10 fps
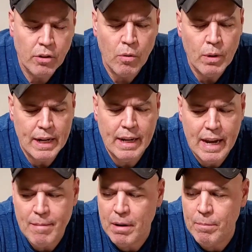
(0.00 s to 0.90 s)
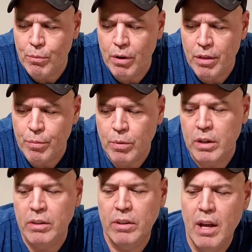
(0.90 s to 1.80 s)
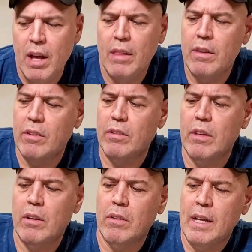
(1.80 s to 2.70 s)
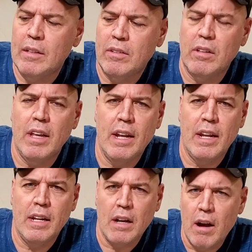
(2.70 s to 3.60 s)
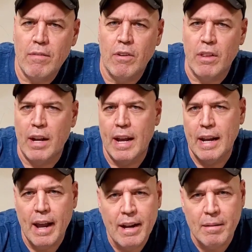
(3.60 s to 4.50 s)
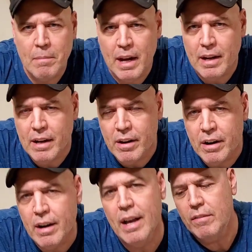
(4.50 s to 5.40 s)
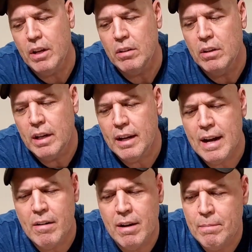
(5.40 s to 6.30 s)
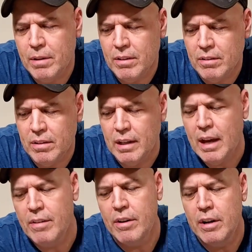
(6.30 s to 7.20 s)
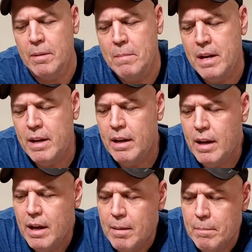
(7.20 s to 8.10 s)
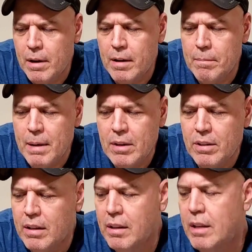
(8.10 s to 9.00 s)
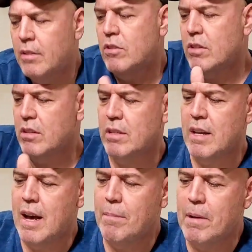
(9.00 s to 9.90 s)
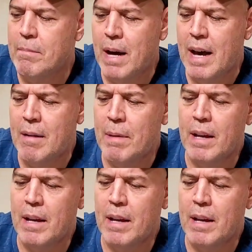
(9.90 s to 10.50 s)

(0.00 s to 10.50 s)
So what I came up with was this little insulating cover that I kind of made here. I'll give you a look at how I put this together in a minute, but basically it's just a top and bottom.